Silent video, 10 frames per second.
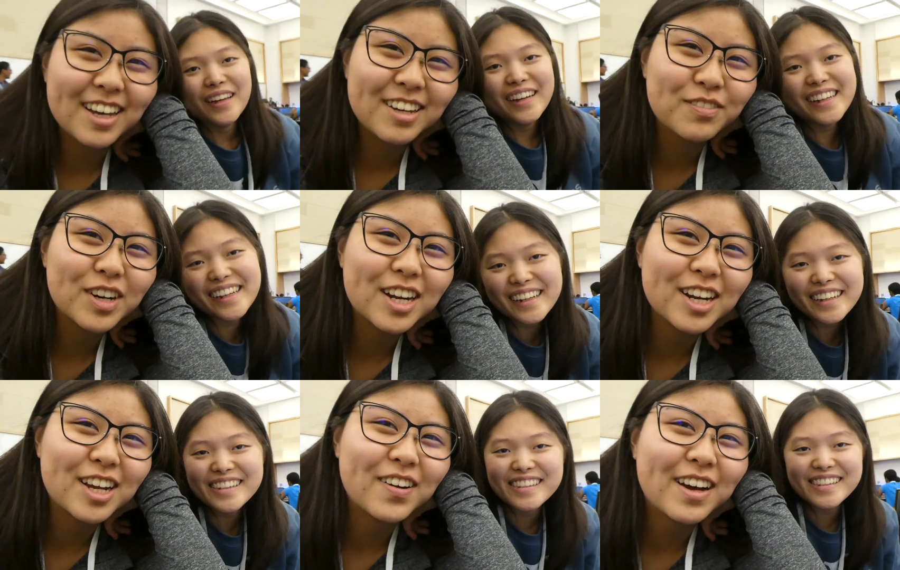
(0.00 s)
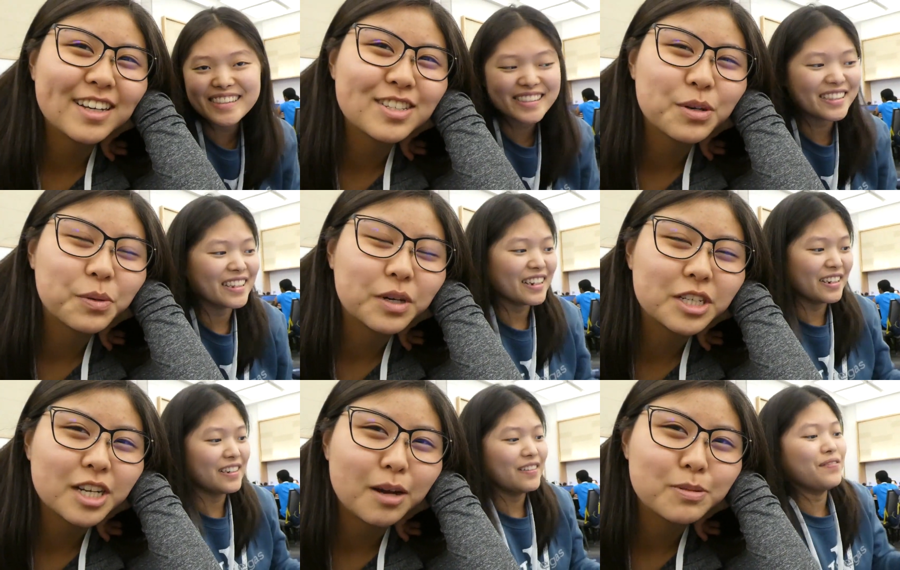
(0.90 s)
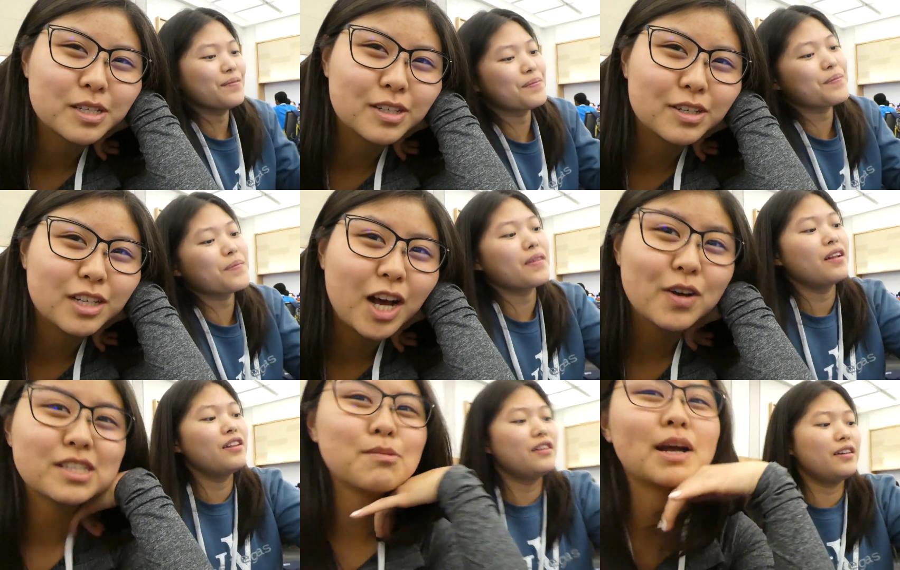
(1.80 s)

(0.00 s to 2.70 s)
Speaker 1: and we're gonna go head to a workshop soon, hosted